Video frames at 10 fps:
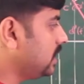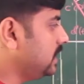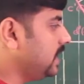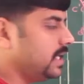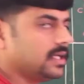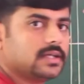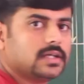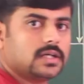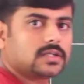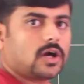in the
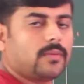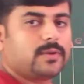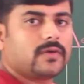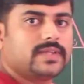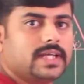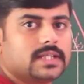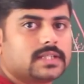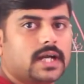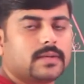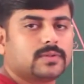top view of the
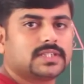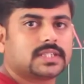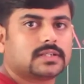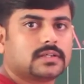third position.